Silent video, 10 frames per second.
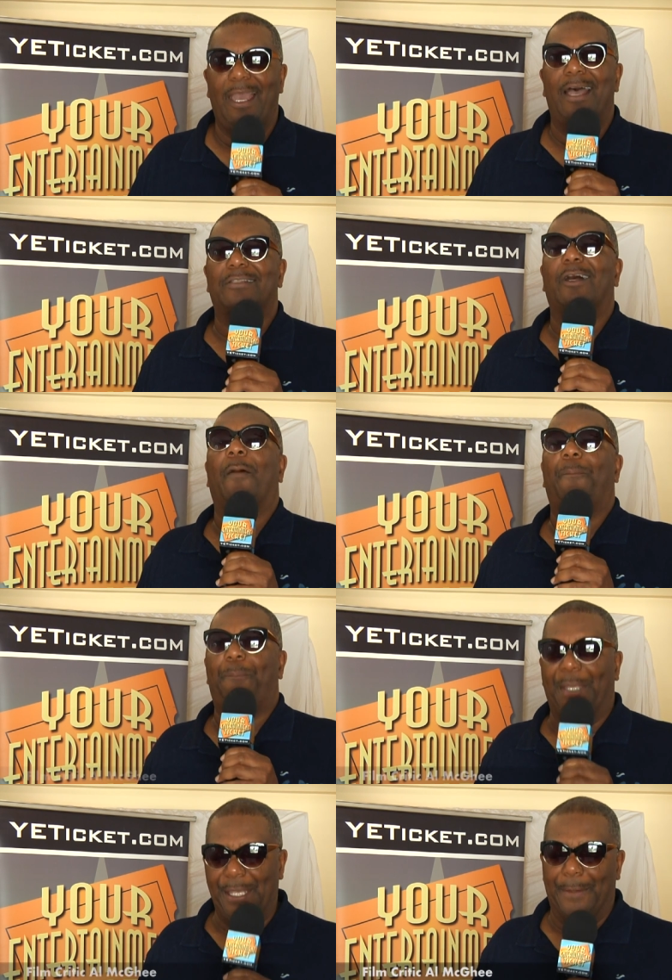as a
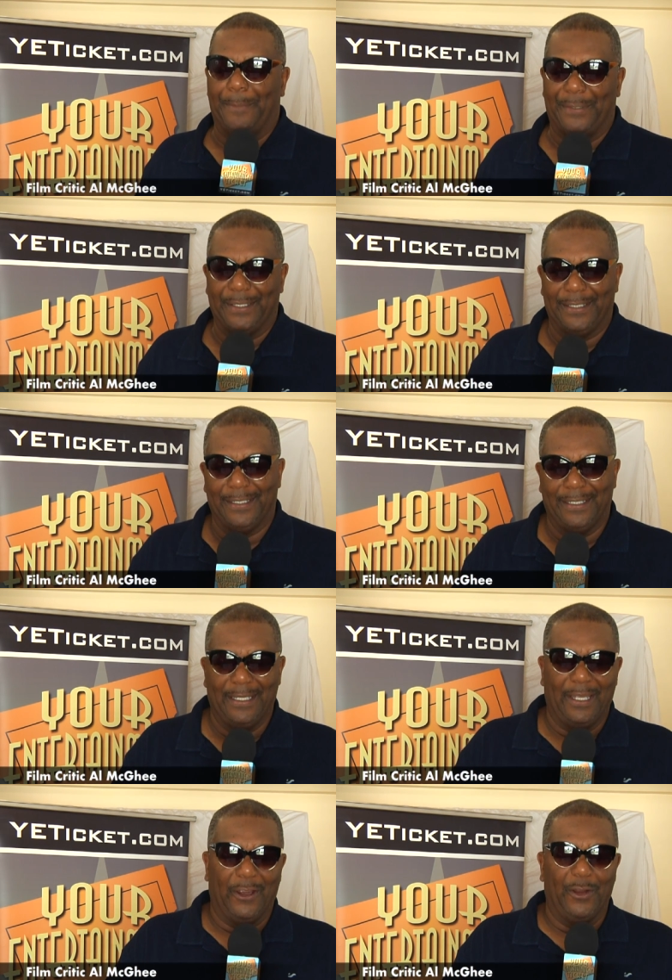pimp.
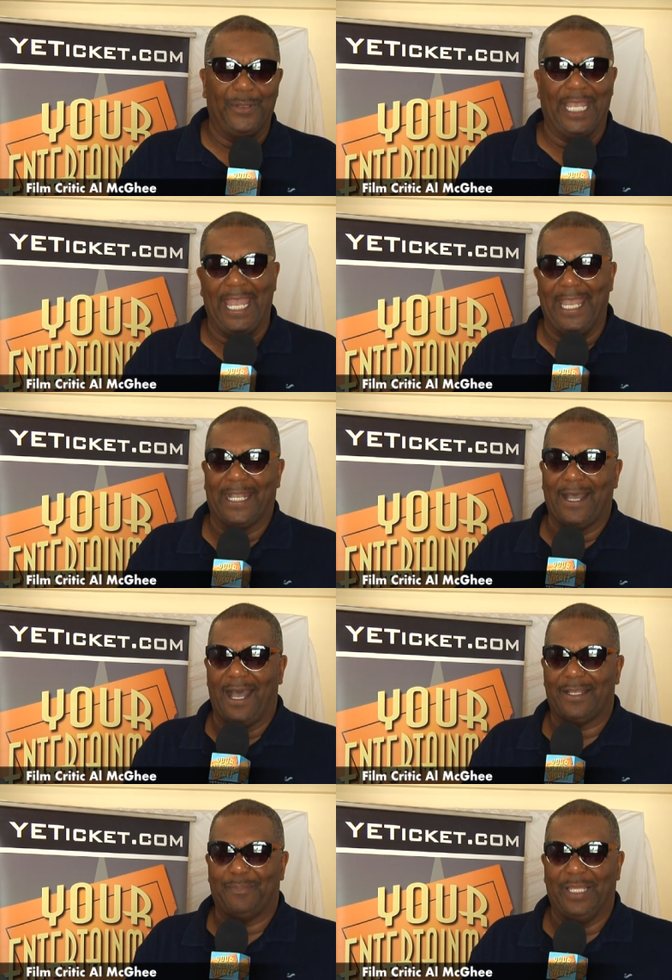Herbie
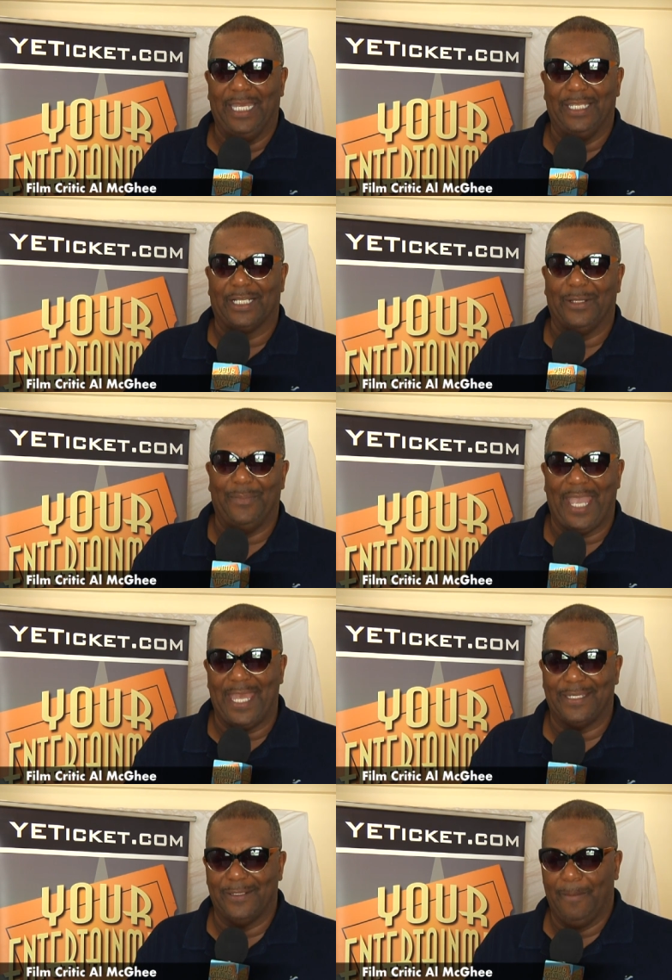Hancock playing the
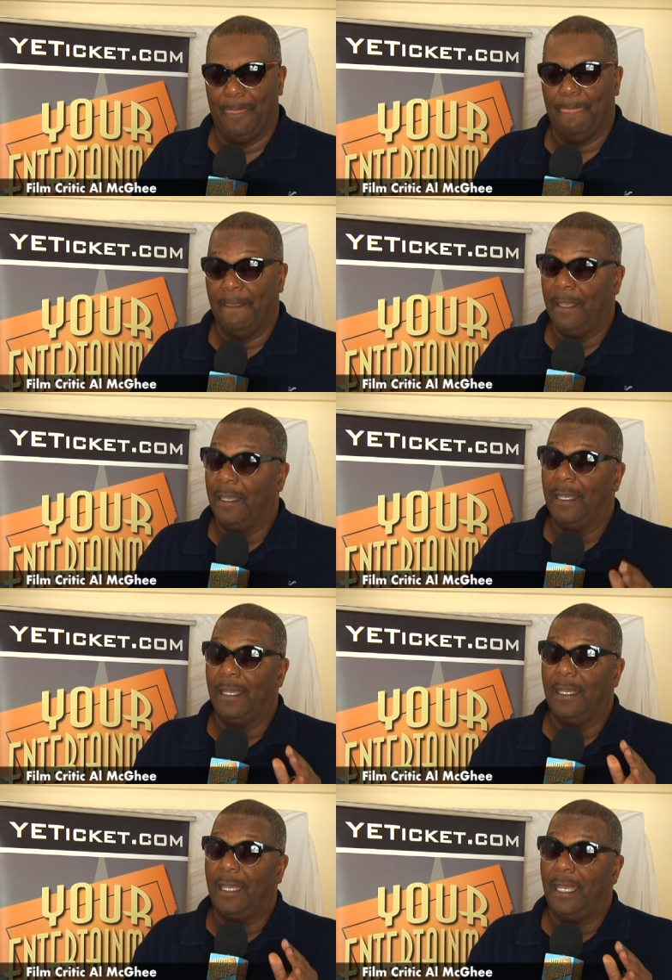commander.
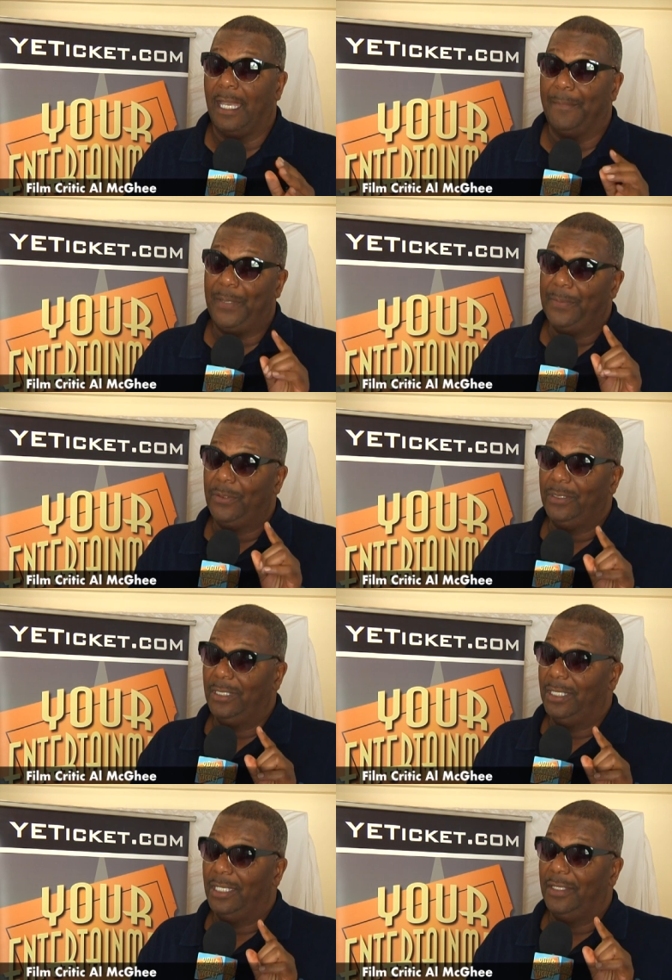And people,
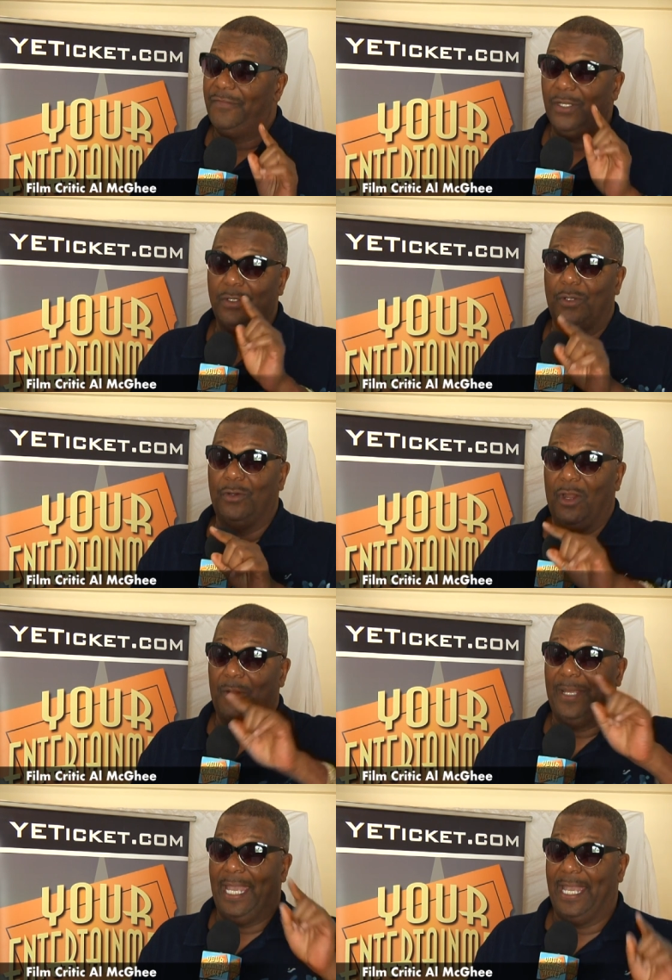if you don't know who
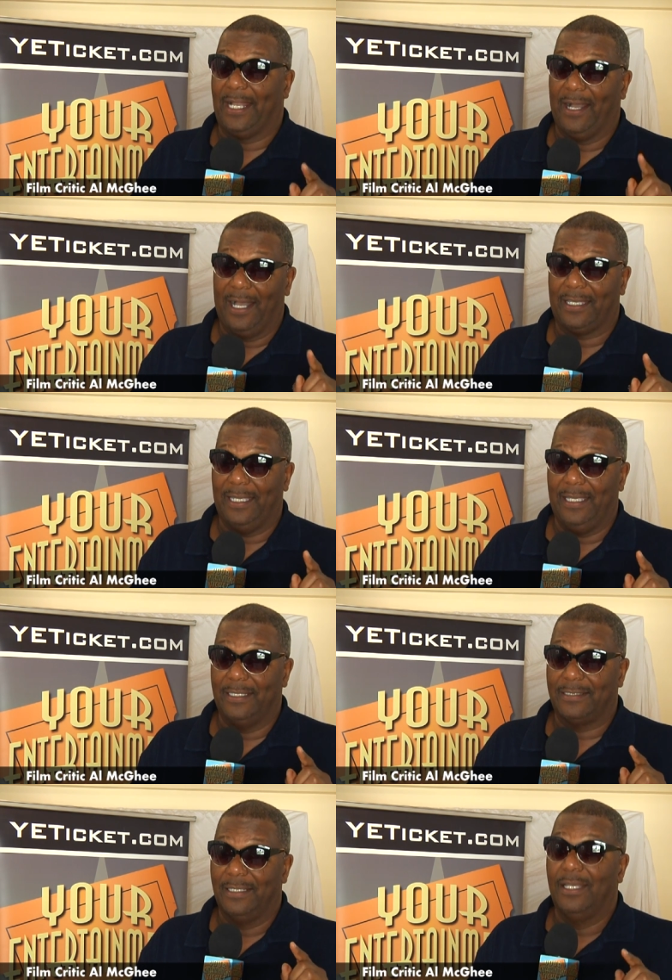Herbie Hancock
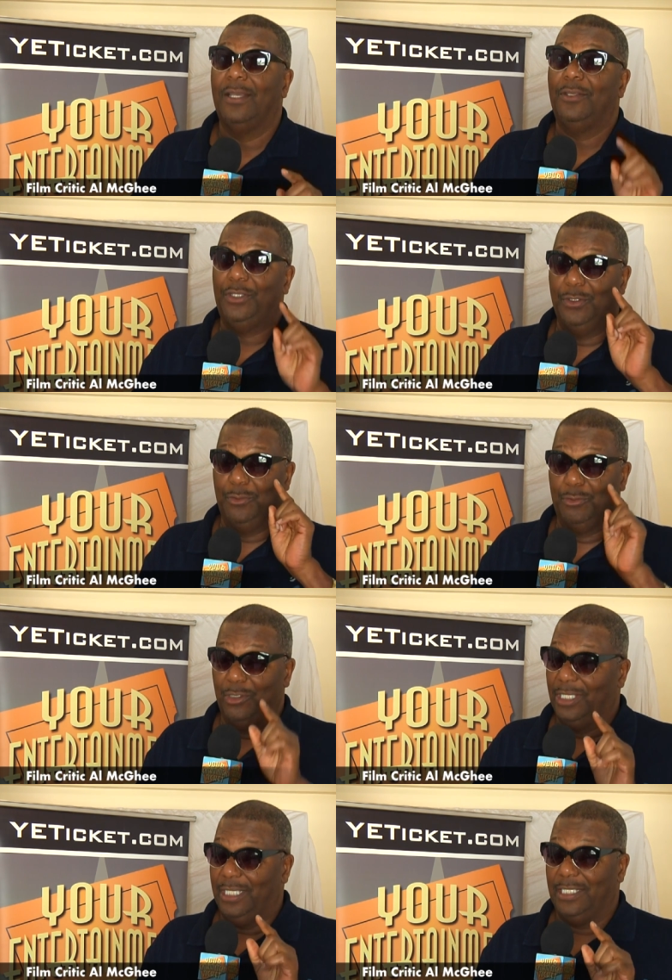is, you
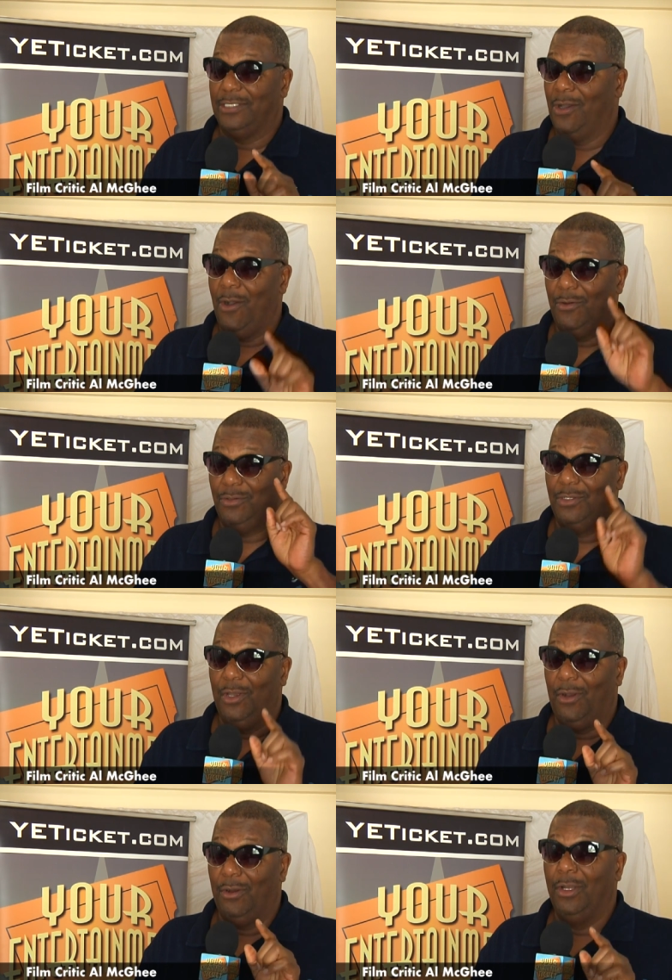really don't
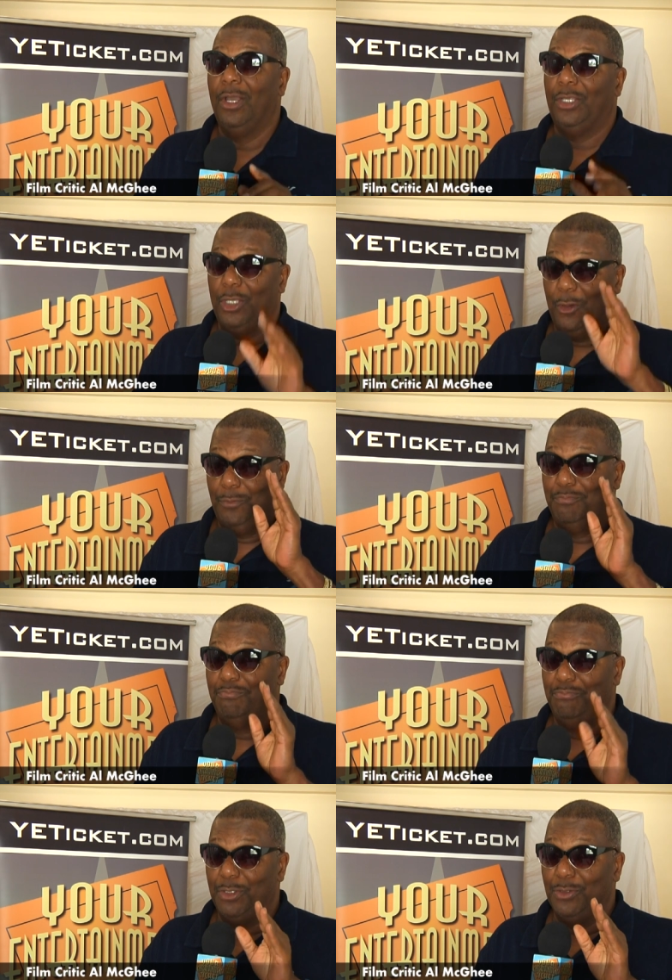know your
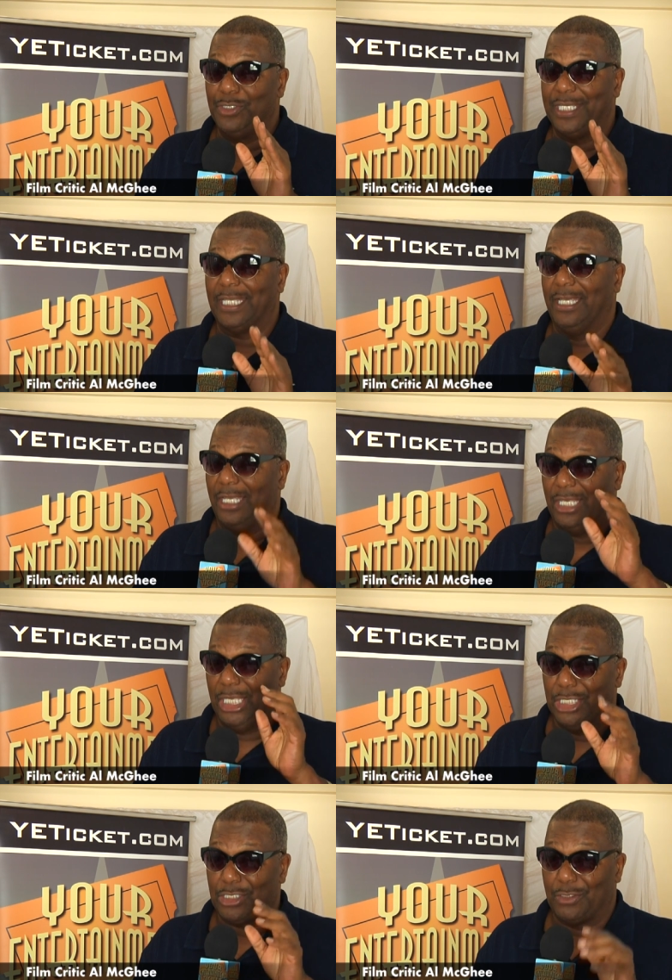music
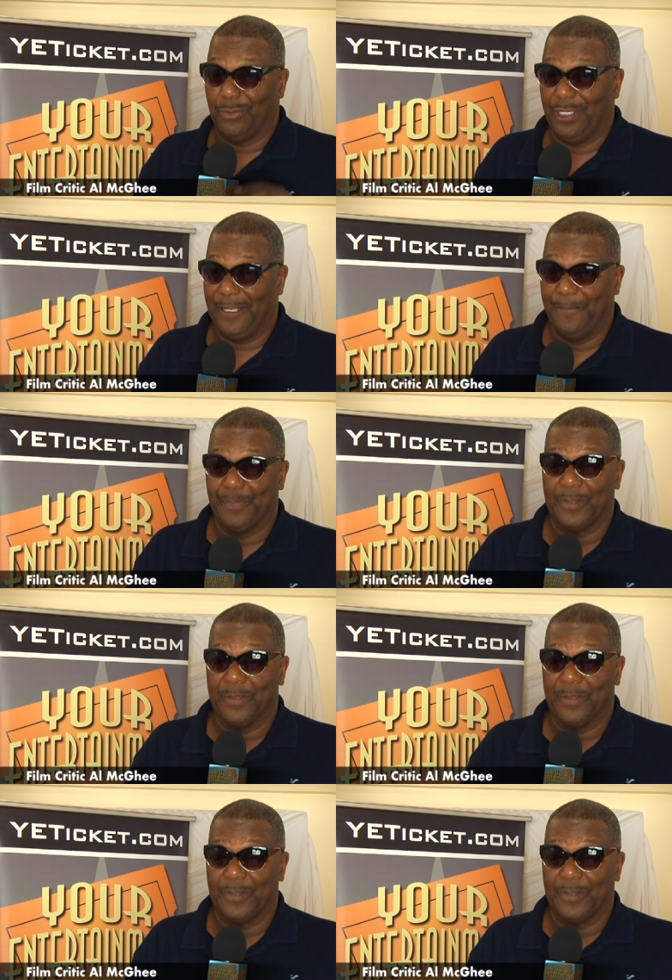history.